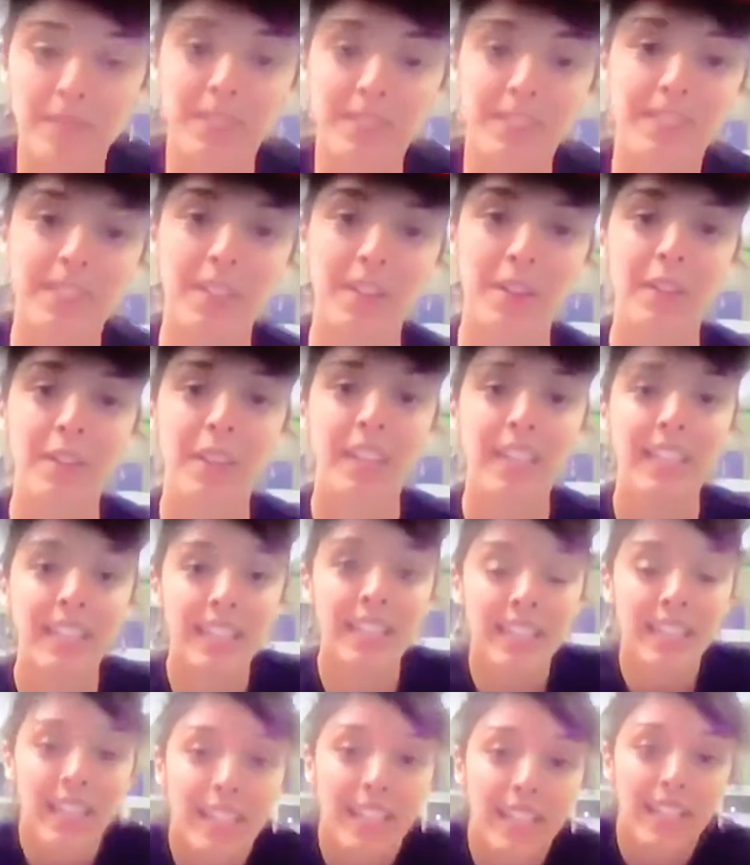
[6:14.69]
So
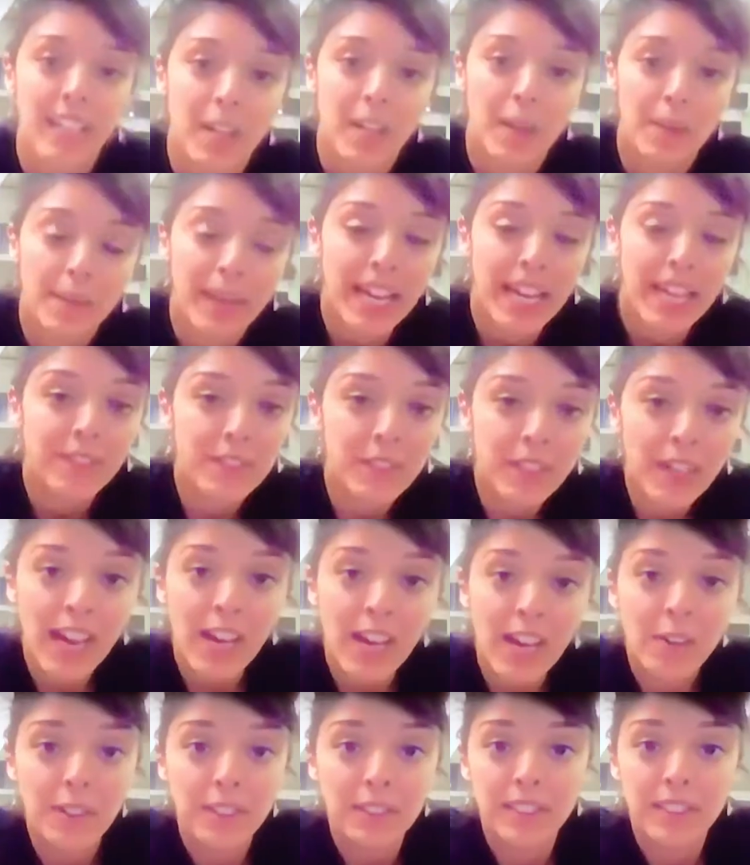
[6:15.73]
um, after
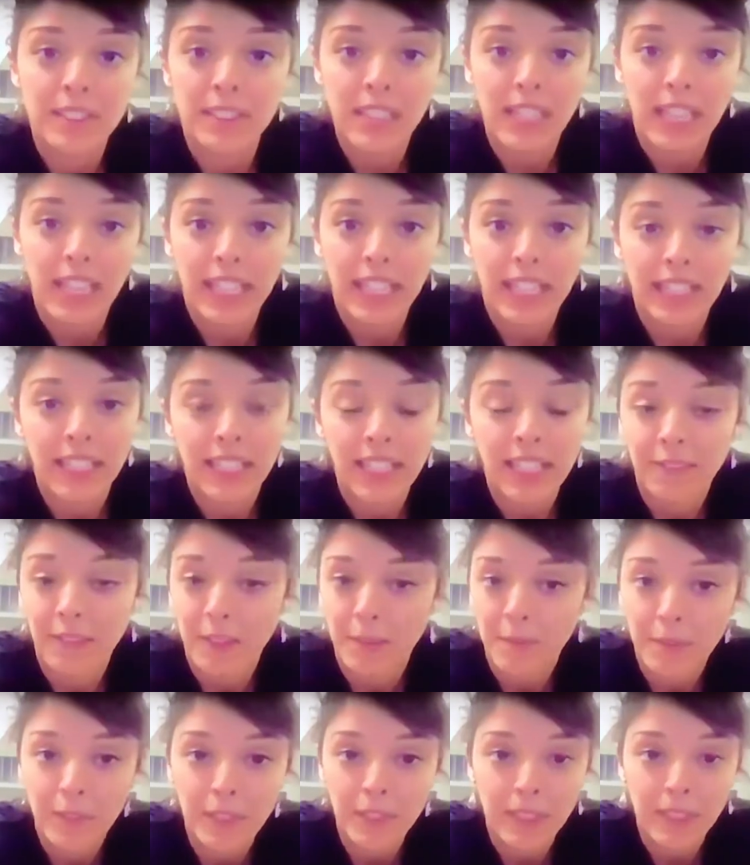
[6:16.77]
hours, like if
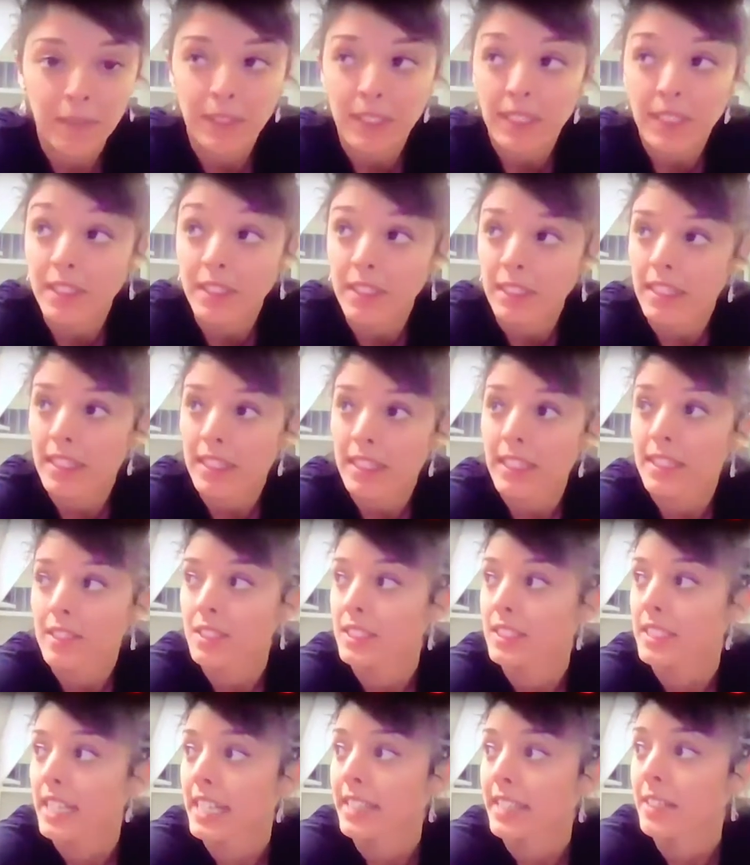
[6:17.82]
I'm feeling really good, I'll
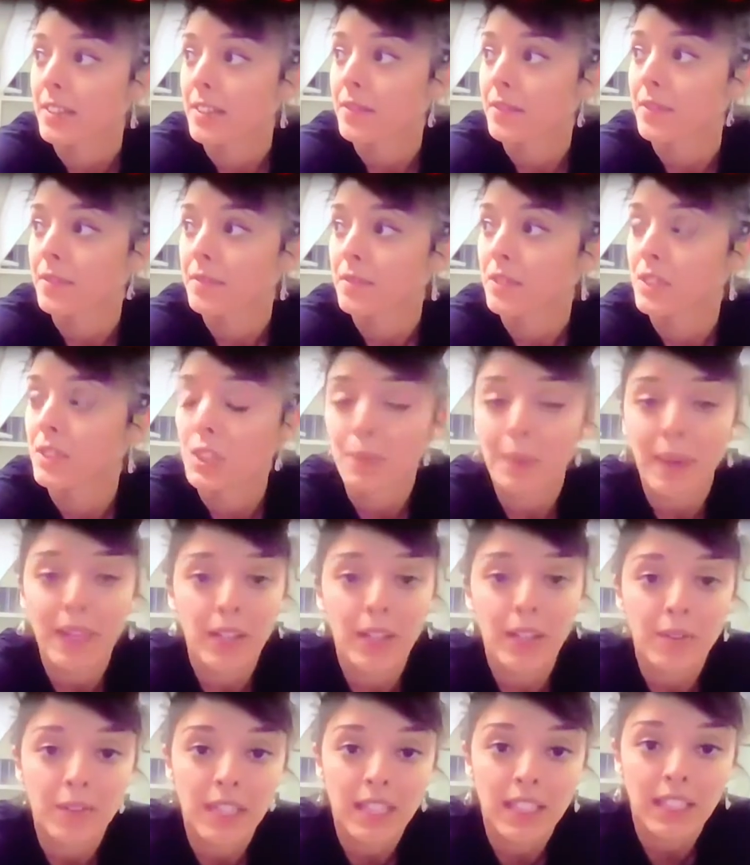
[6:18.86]
just kind of do my
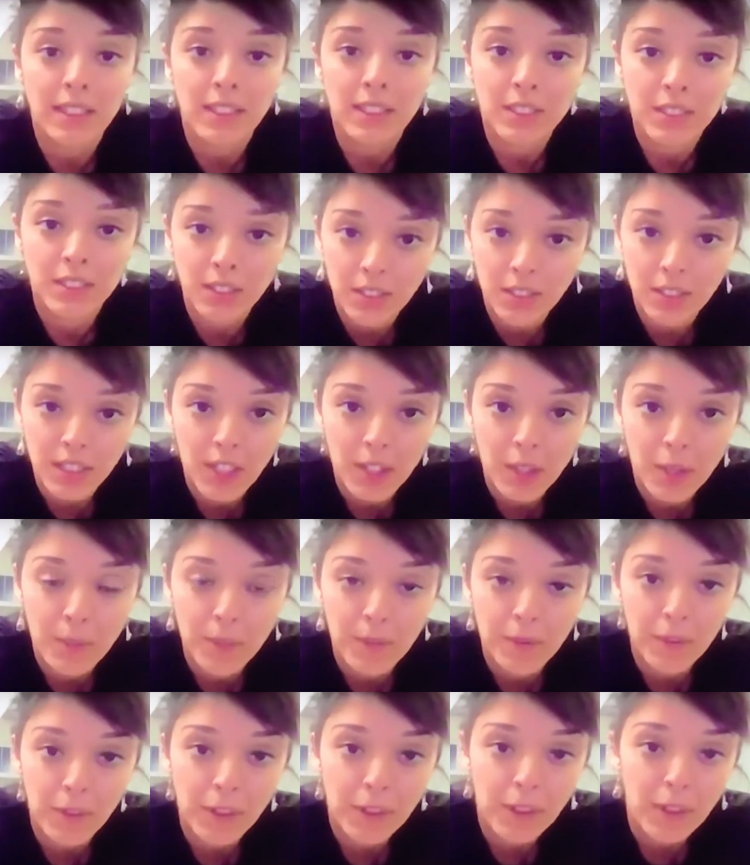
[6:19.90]
own thing in the studio
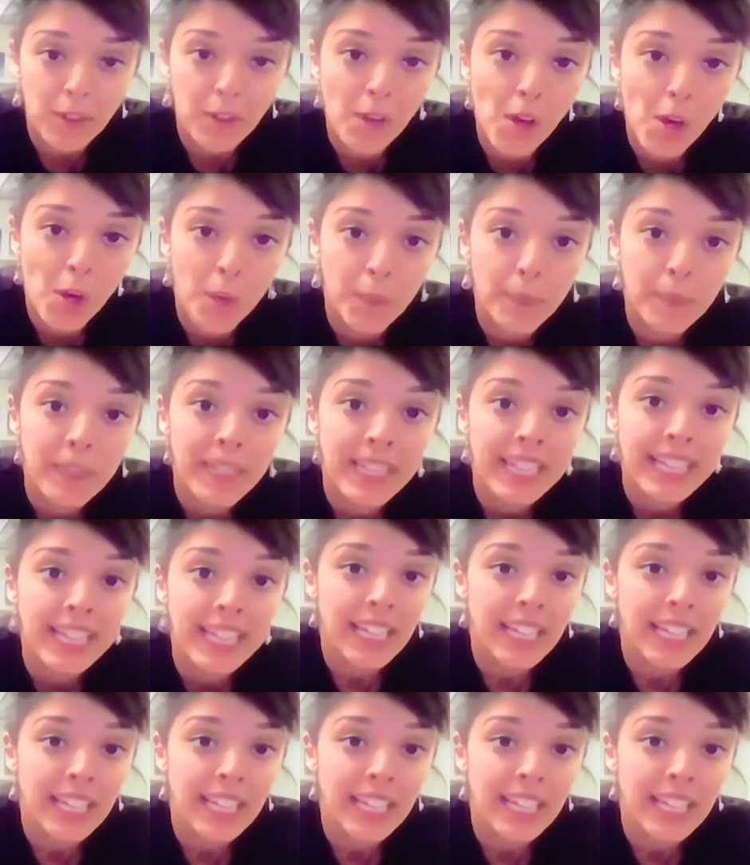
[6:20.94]
before I go home.